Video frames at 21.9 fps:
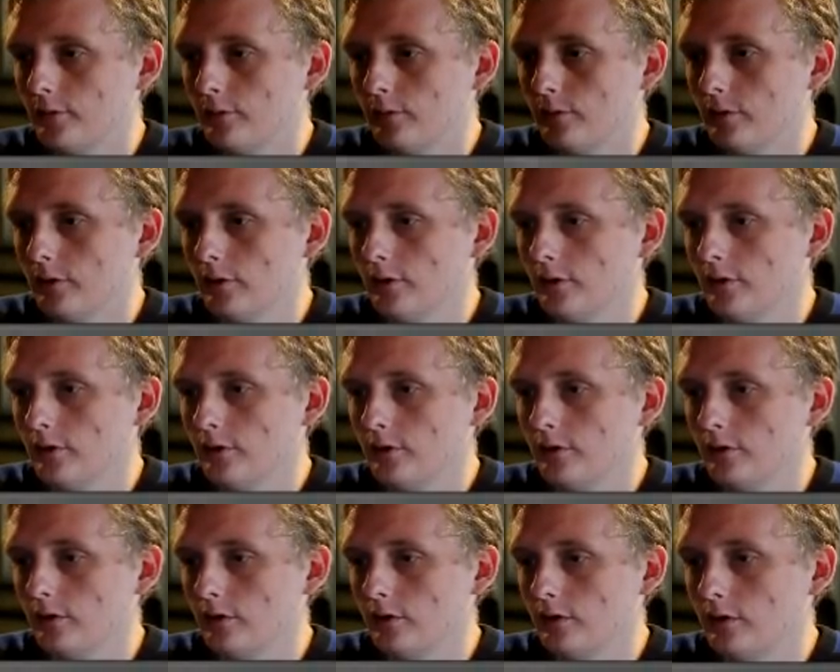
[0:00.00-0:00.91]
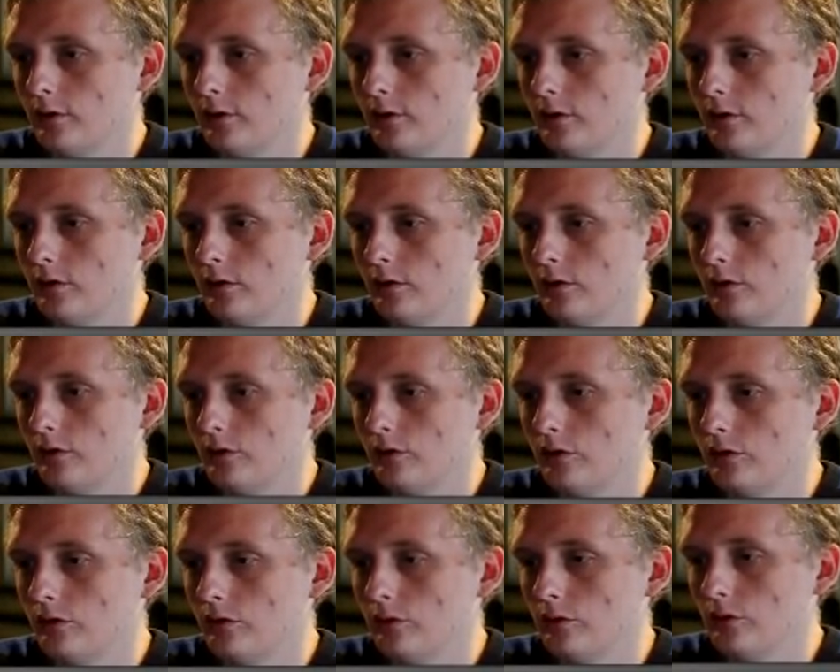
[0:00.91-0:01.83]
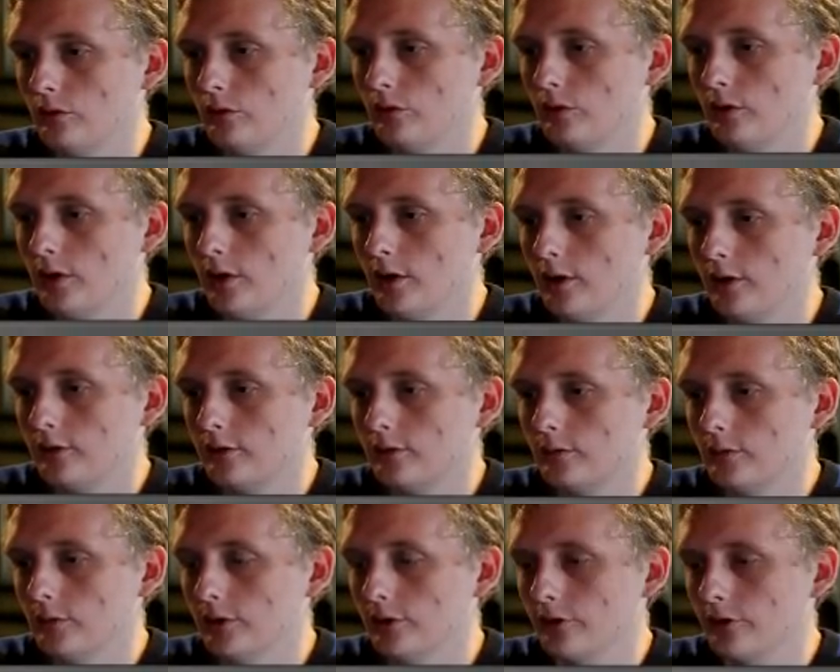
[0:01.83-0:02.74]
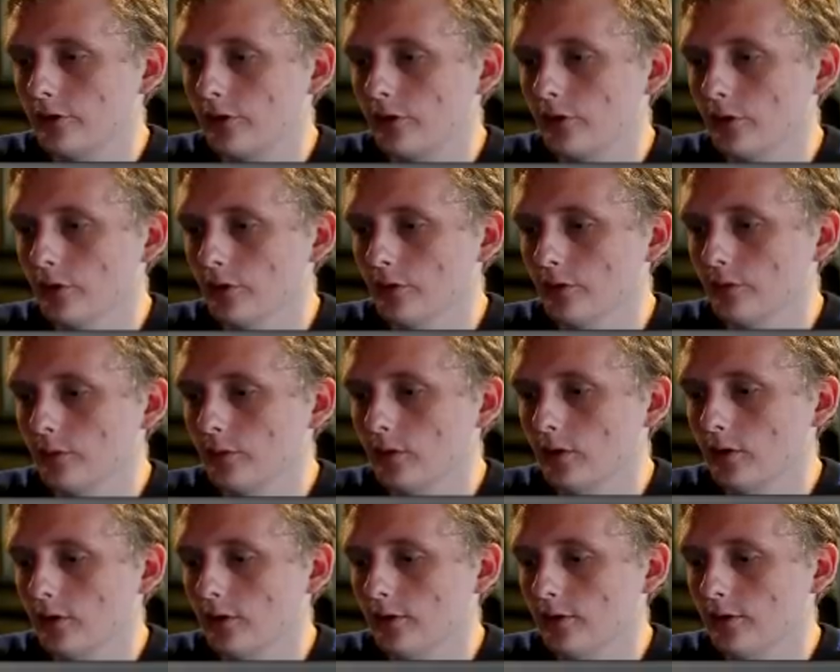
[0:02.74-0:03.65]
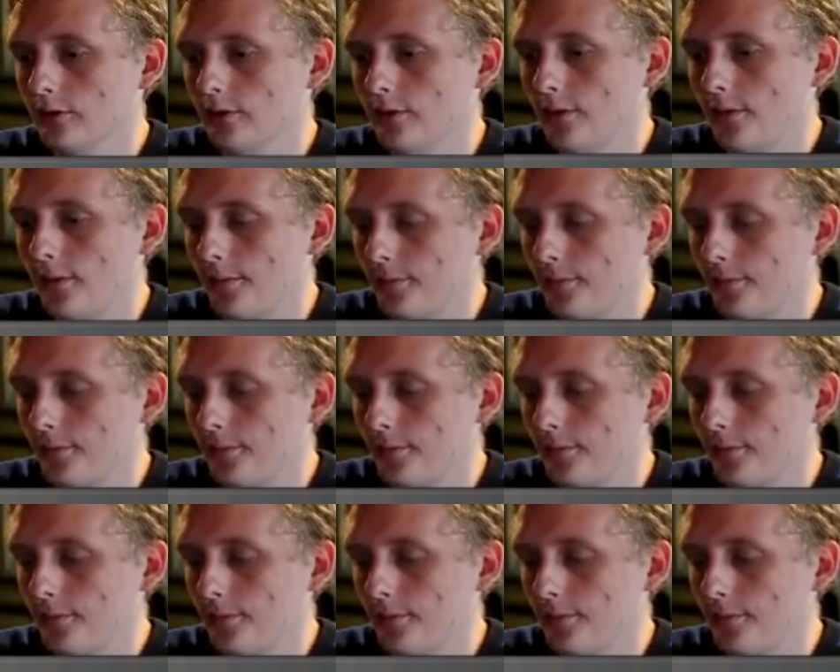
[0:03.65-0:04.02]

One, 2. It's gonna be his 3rd one.